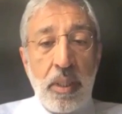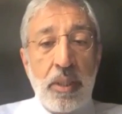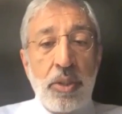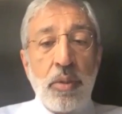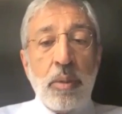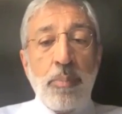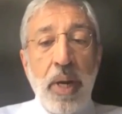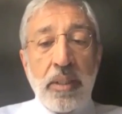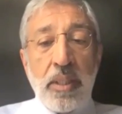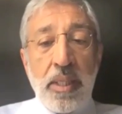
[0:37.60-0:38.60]
During
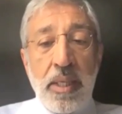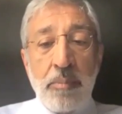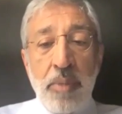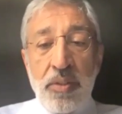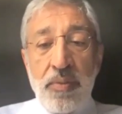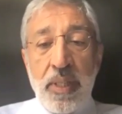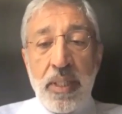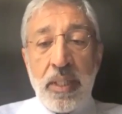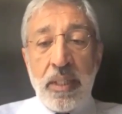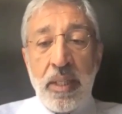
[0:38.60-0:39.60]
pregnancy and
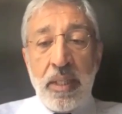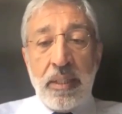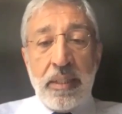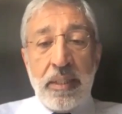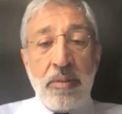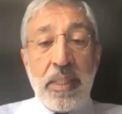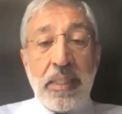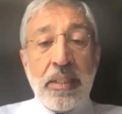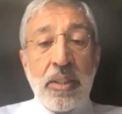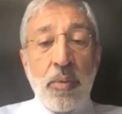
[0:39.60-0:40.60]
breastfeeding, there is an
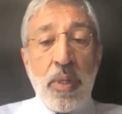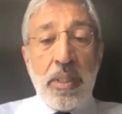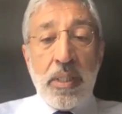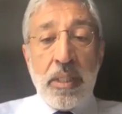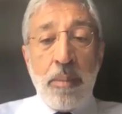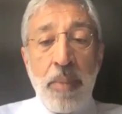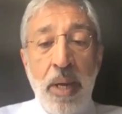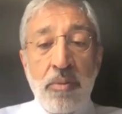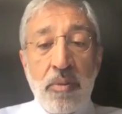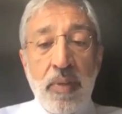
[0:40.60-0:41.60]
increase in the
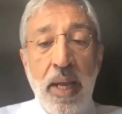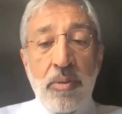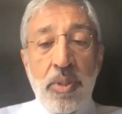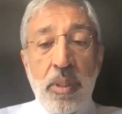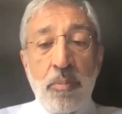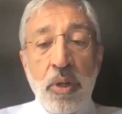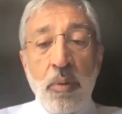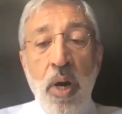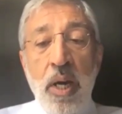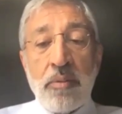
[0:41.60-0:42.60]
amount of calcium
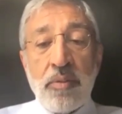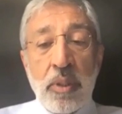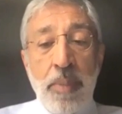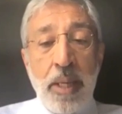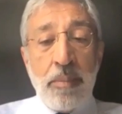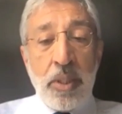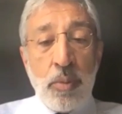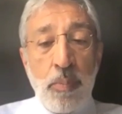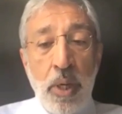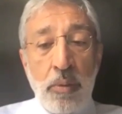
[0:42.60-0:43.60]
required for the
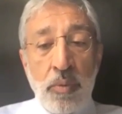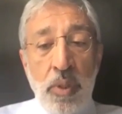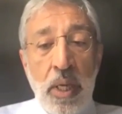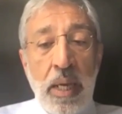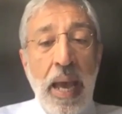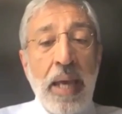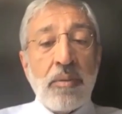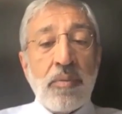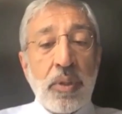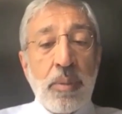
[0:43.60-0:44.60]
baby's bones
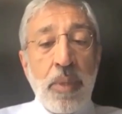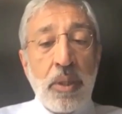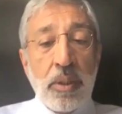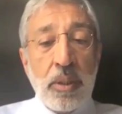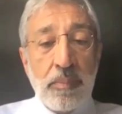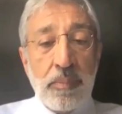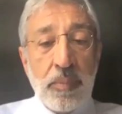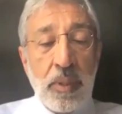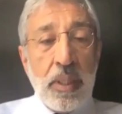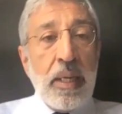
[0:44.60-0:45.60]
and for the milk.
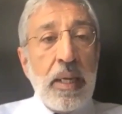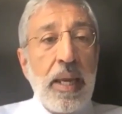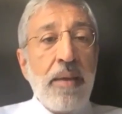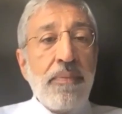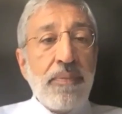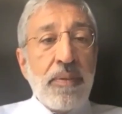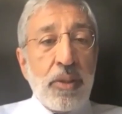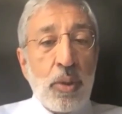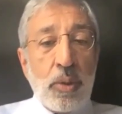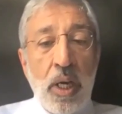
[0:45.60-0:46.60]
If
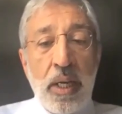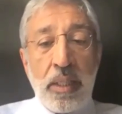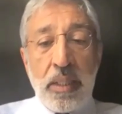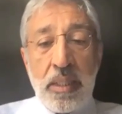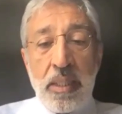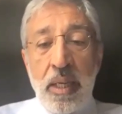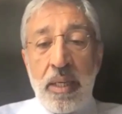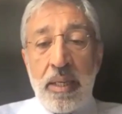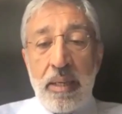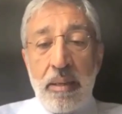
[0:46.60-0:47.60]
your diet is
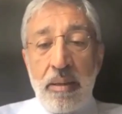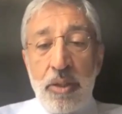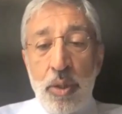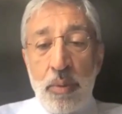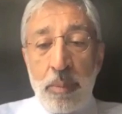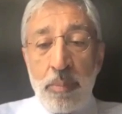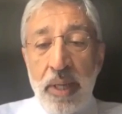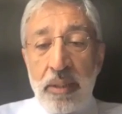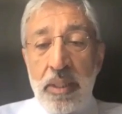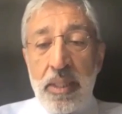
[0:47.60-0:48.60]
during
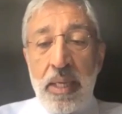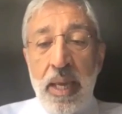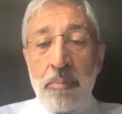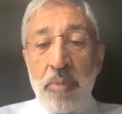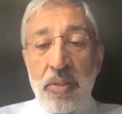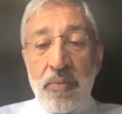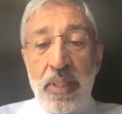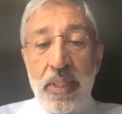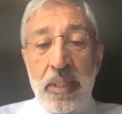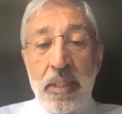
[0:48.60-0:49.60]
pregnancy and
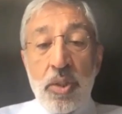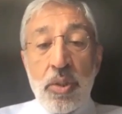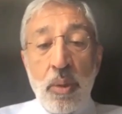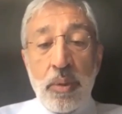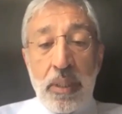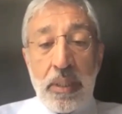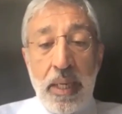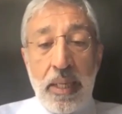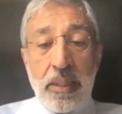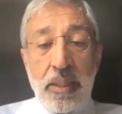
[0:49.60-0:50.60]
breastfeeding does not
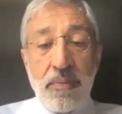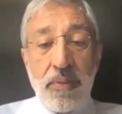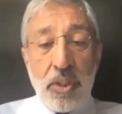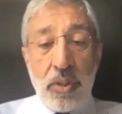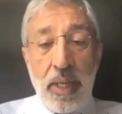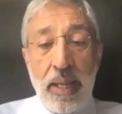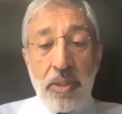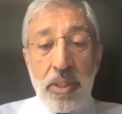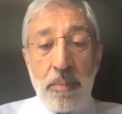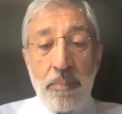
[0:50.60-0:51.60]
contain sufficient
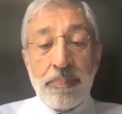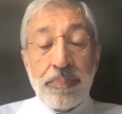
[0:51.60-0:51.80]
calcium,